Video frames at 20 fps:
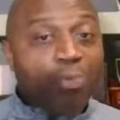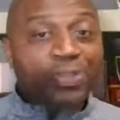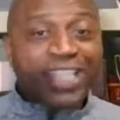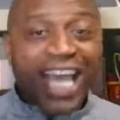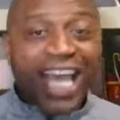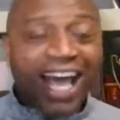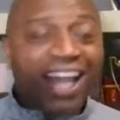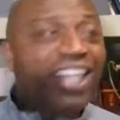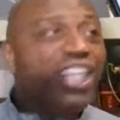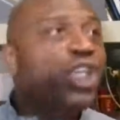I'm
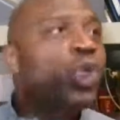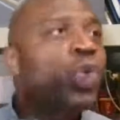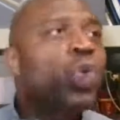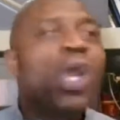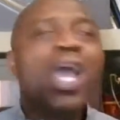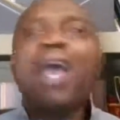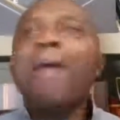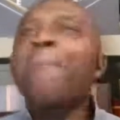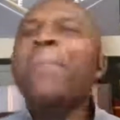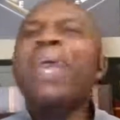telling you,
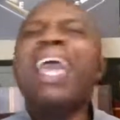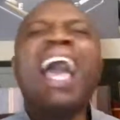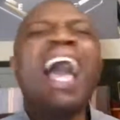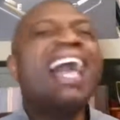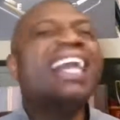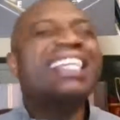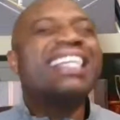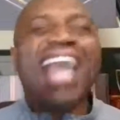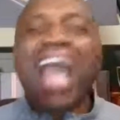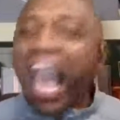man,
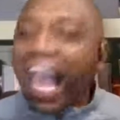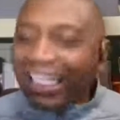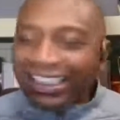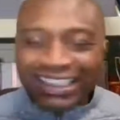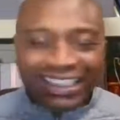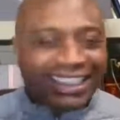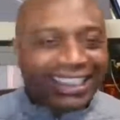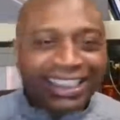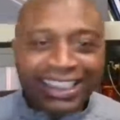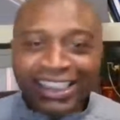I
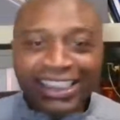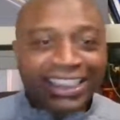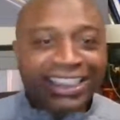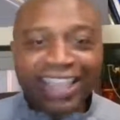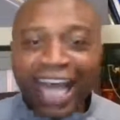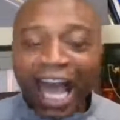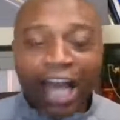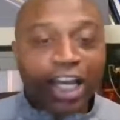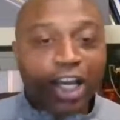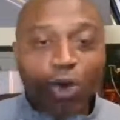
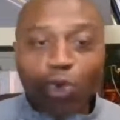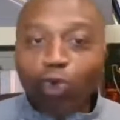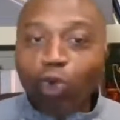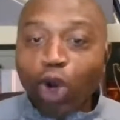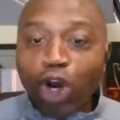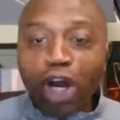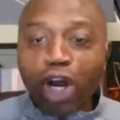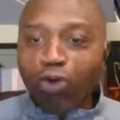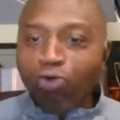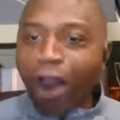could
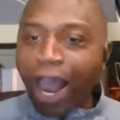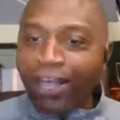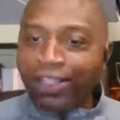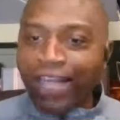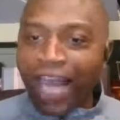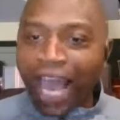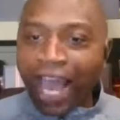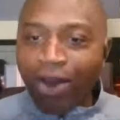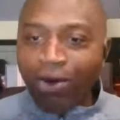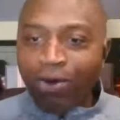run right
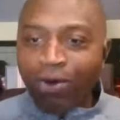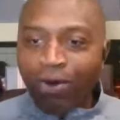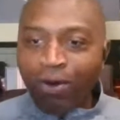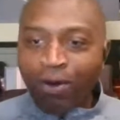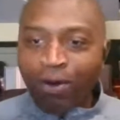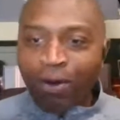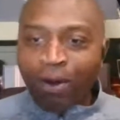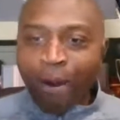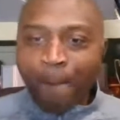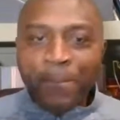now
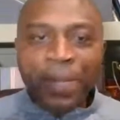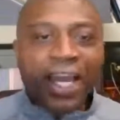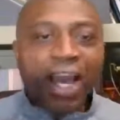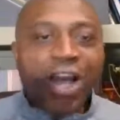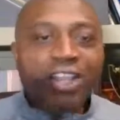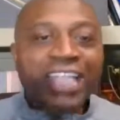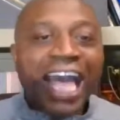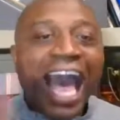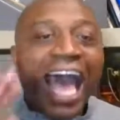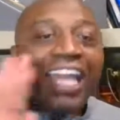
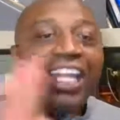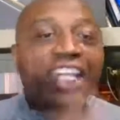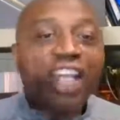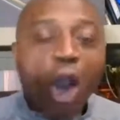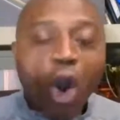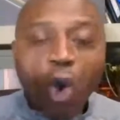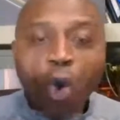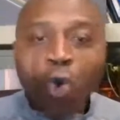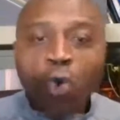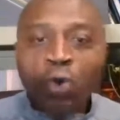because I
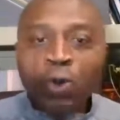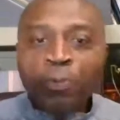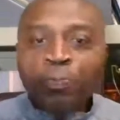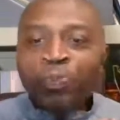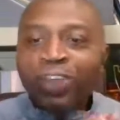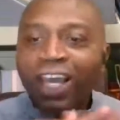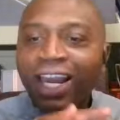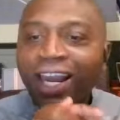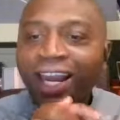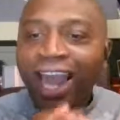know
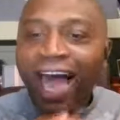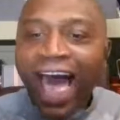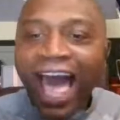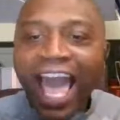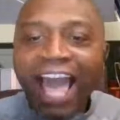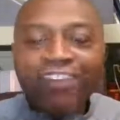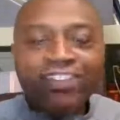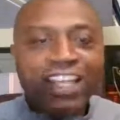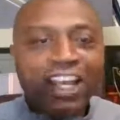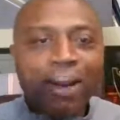the
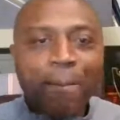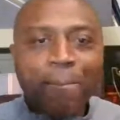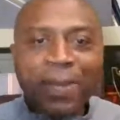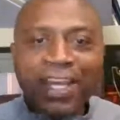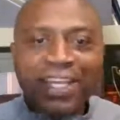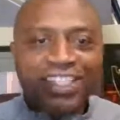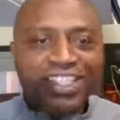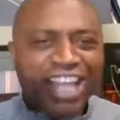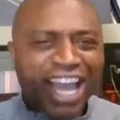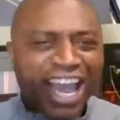lives that are
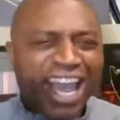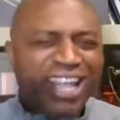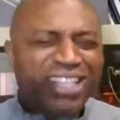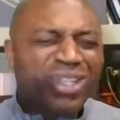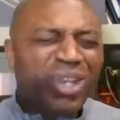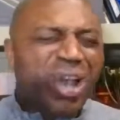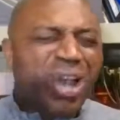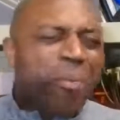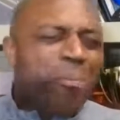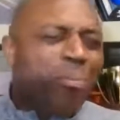being
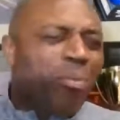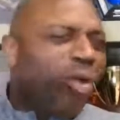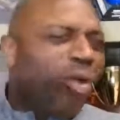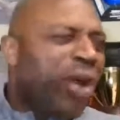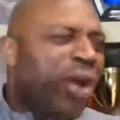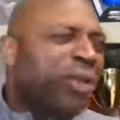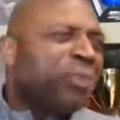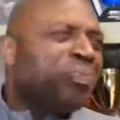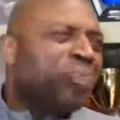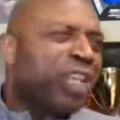changed
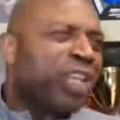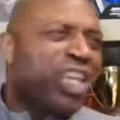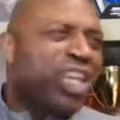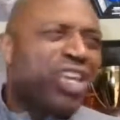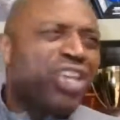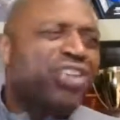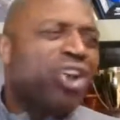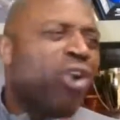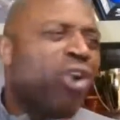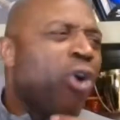with,
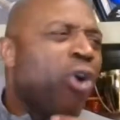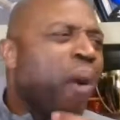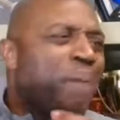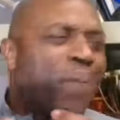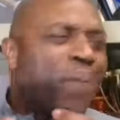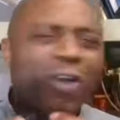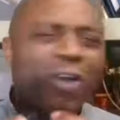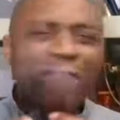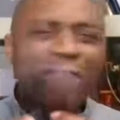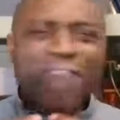
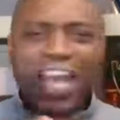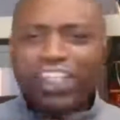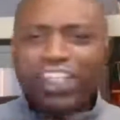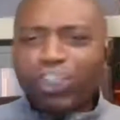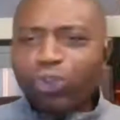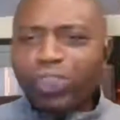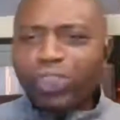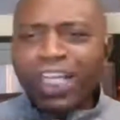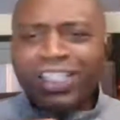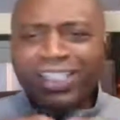
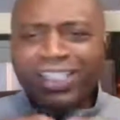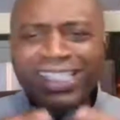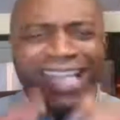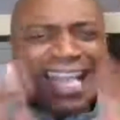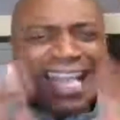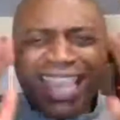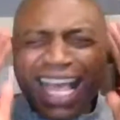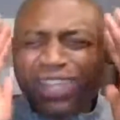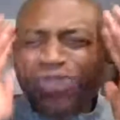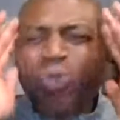motivational teachers.
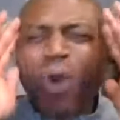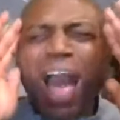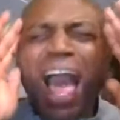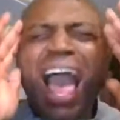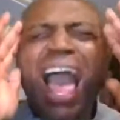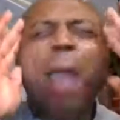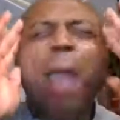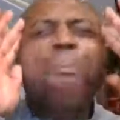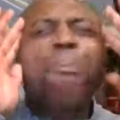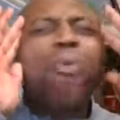And that's why
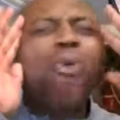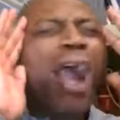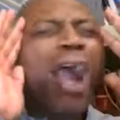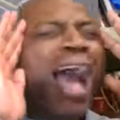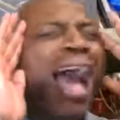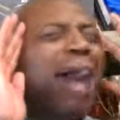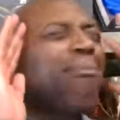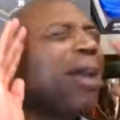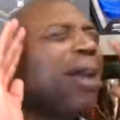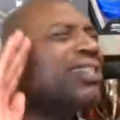I
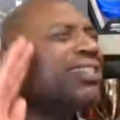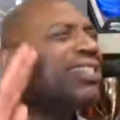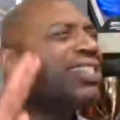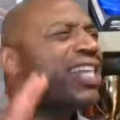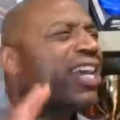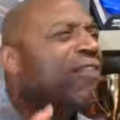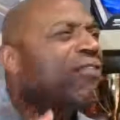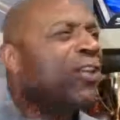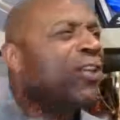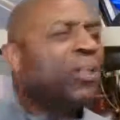pride
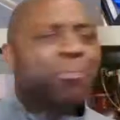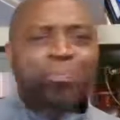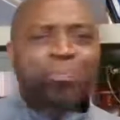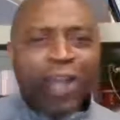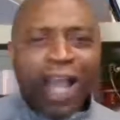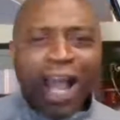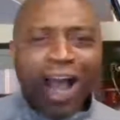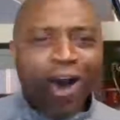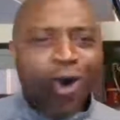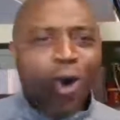myself
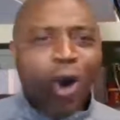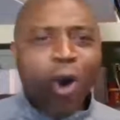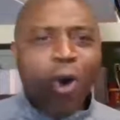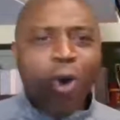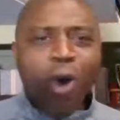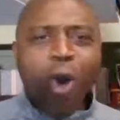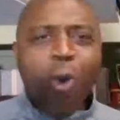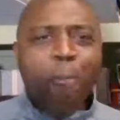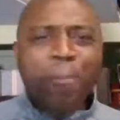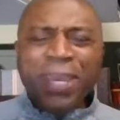
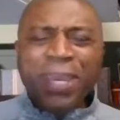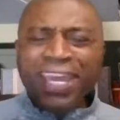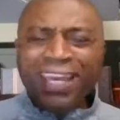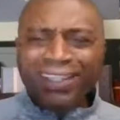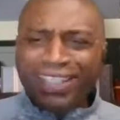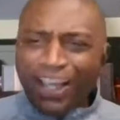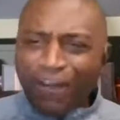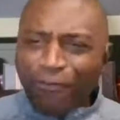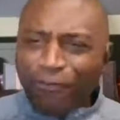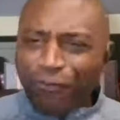on
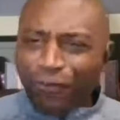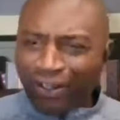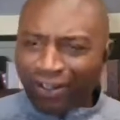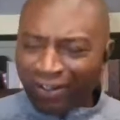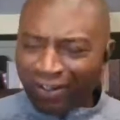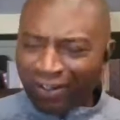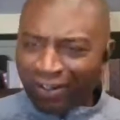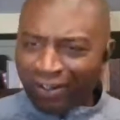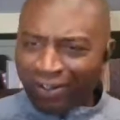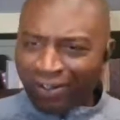being different.